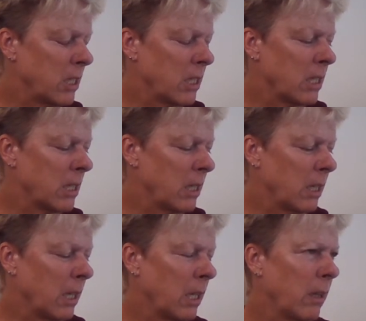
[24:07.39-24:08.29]
just...
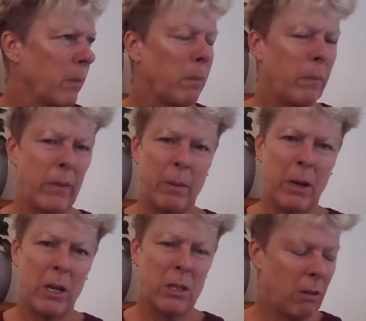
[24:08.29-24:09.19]

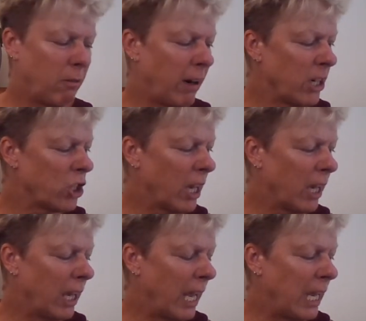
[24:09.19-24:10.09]
Both in Russia
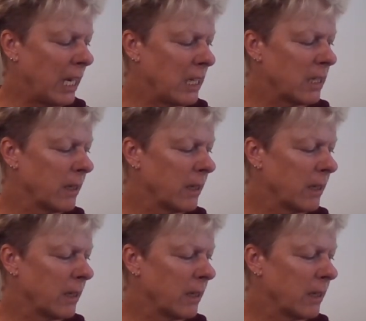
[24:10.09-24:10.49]
and